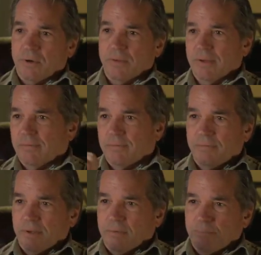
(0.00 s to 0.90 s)
and
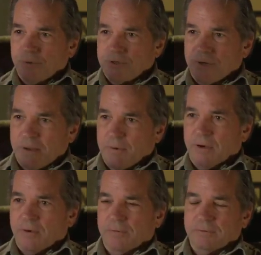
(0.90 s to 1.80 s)
they put your name
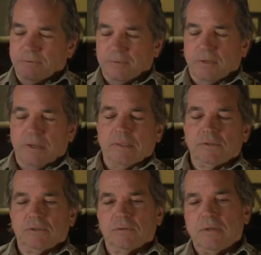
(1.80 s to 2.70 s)
on it and all that.
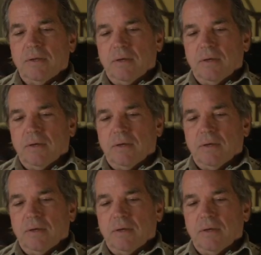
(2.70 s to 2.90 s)
So